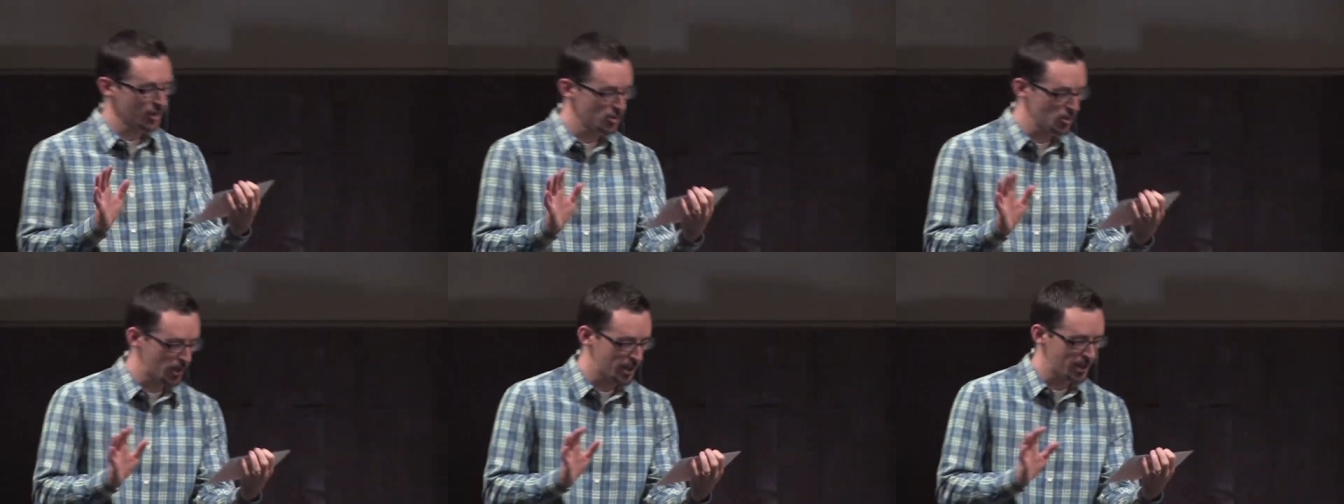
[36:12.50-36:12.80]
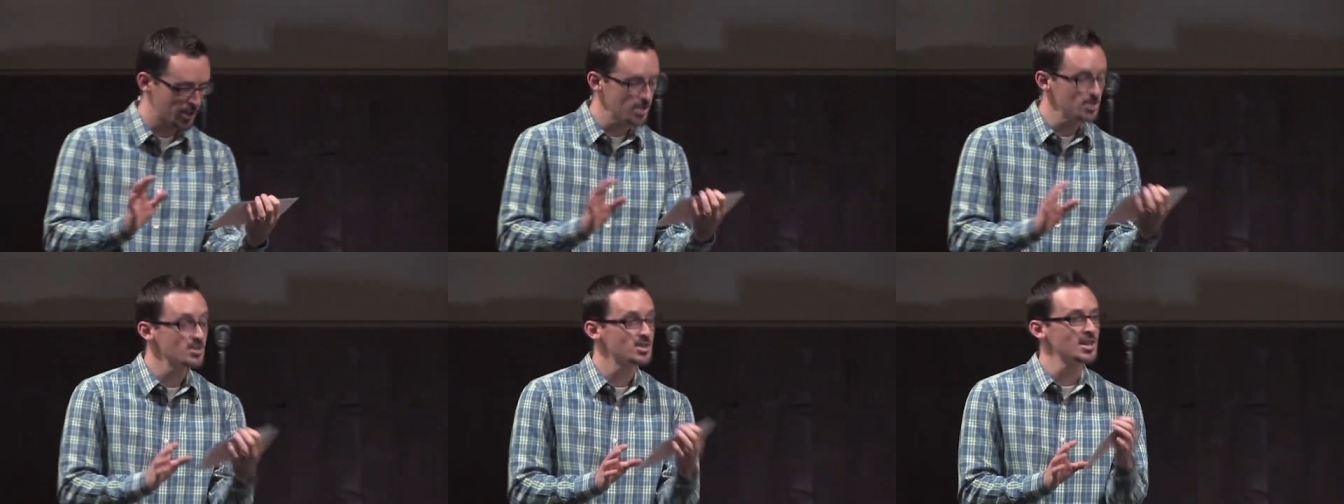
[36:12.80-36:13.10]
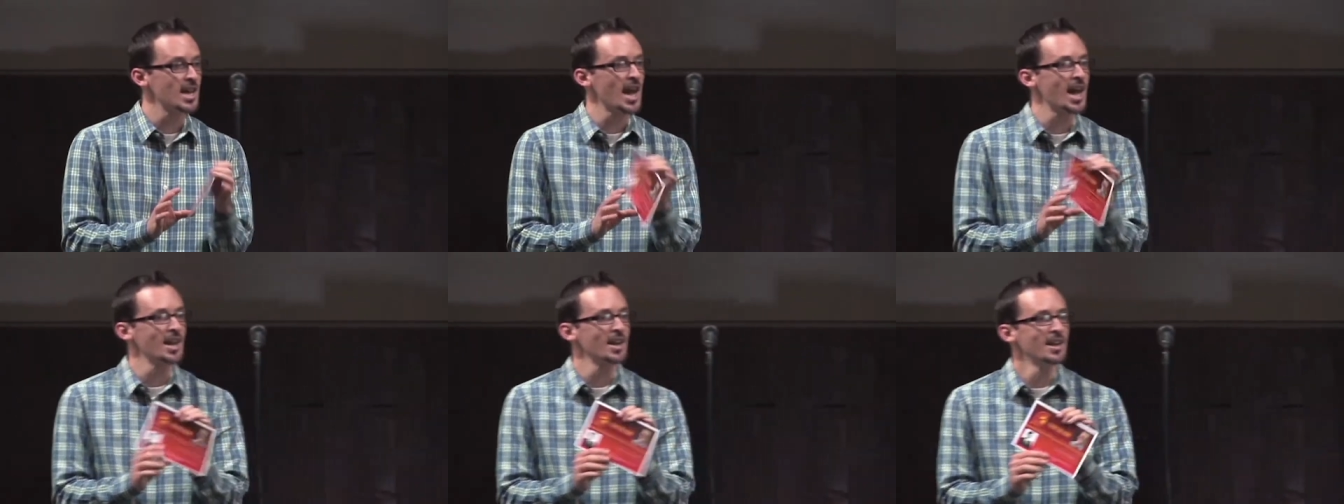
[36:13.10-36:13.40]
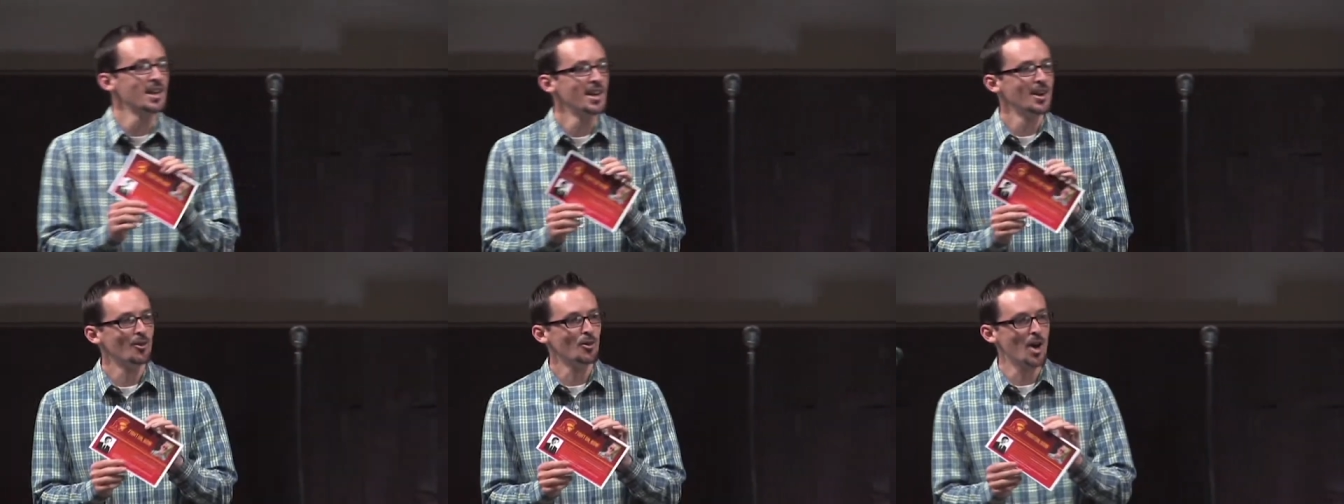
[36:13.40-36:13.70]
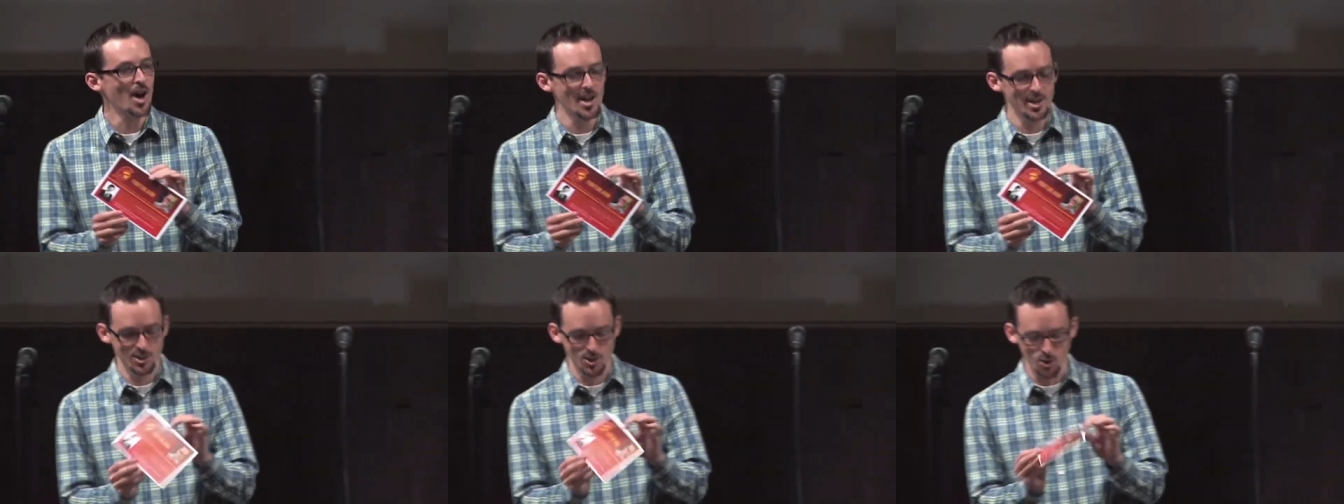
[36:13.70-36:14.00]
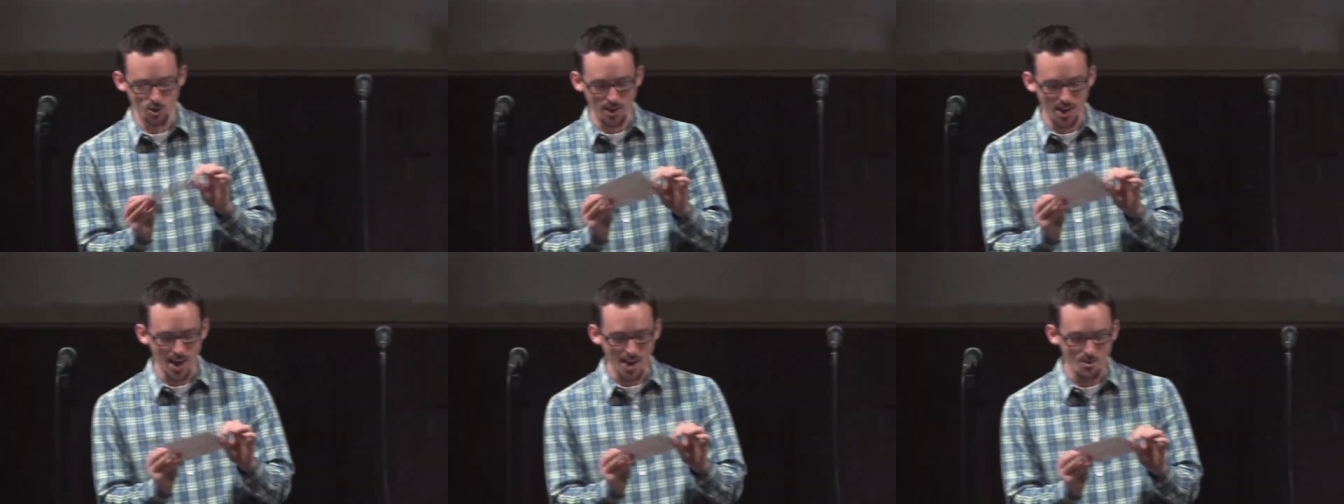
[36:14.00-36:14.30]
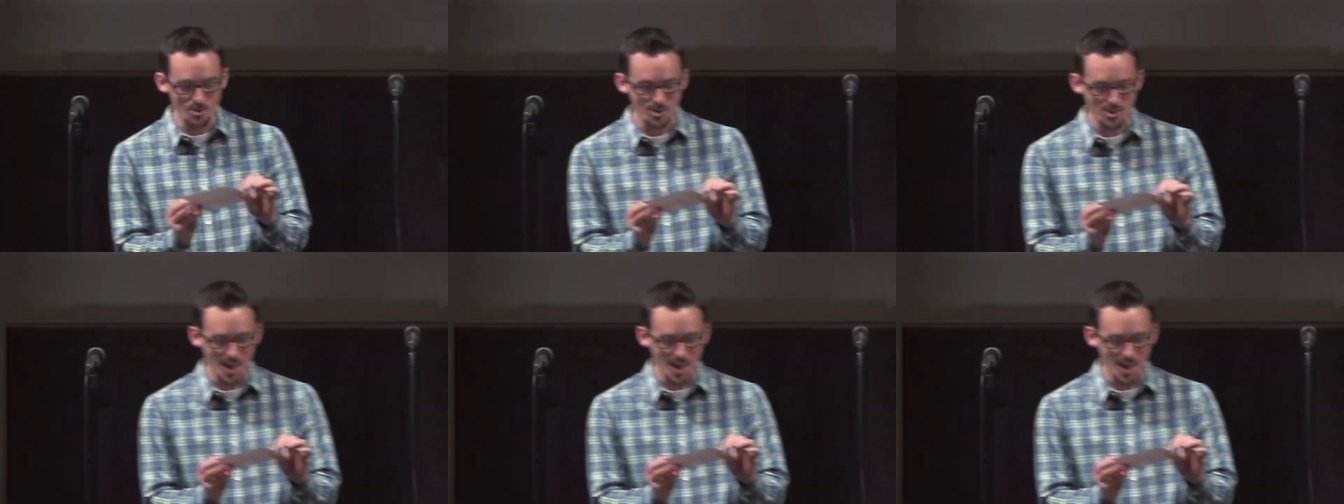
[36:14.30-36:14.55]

you want to use that. Ron is okay with